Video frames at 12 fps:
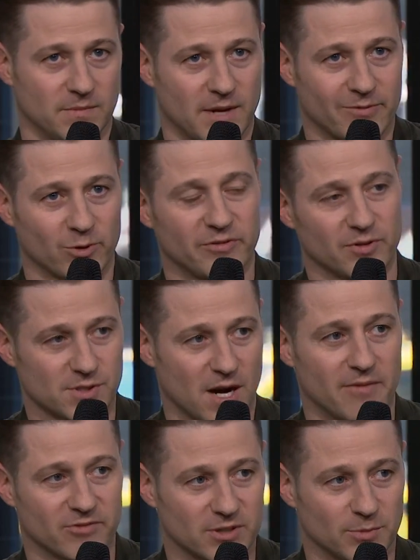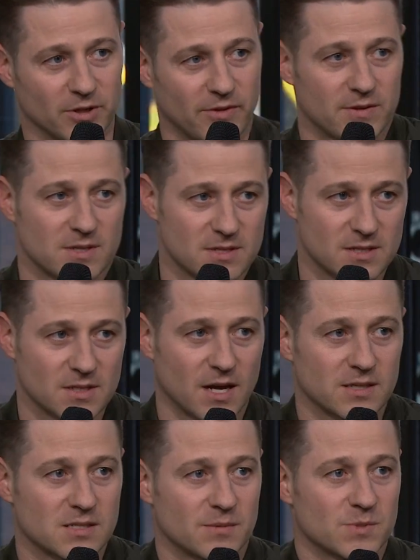everyone feels comfortable that this is
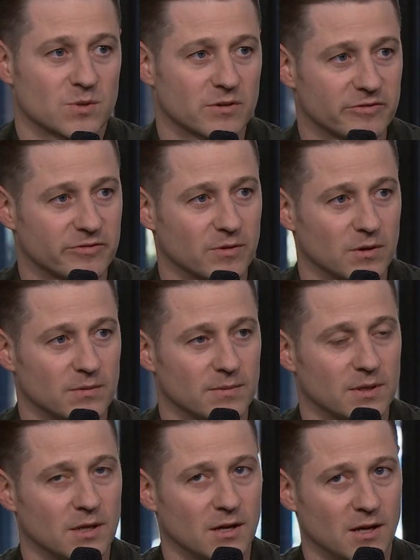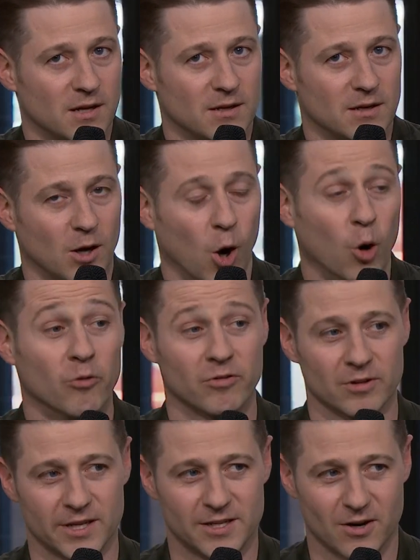not some sort of
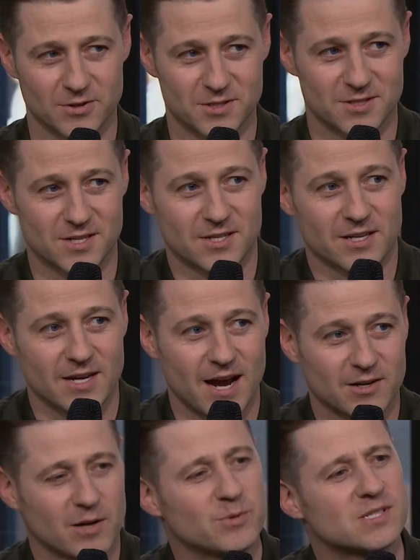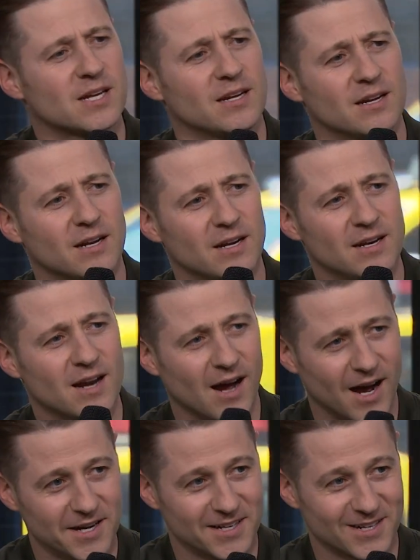overly narcissistic actor. I wouldn't say n
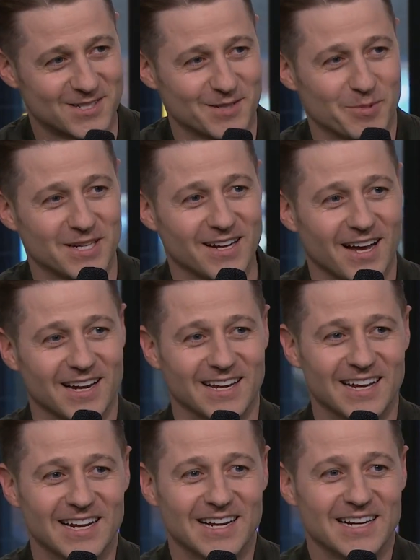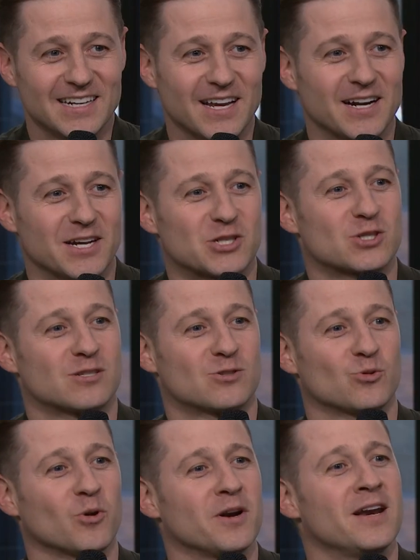unnarcissistic, but not a not an
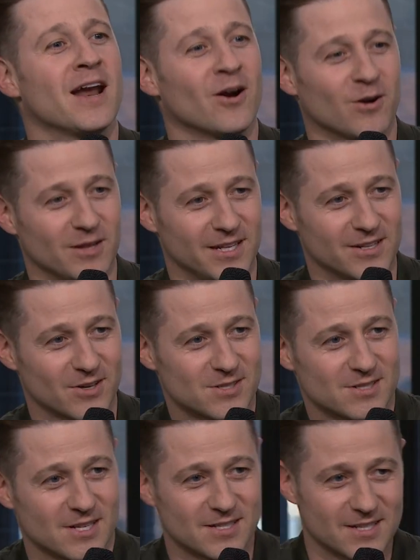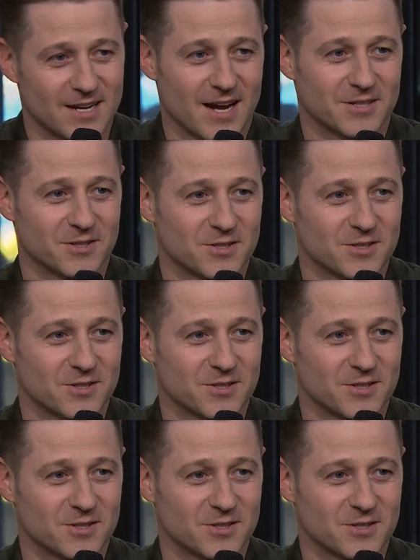extraordinarily narcissistic actor,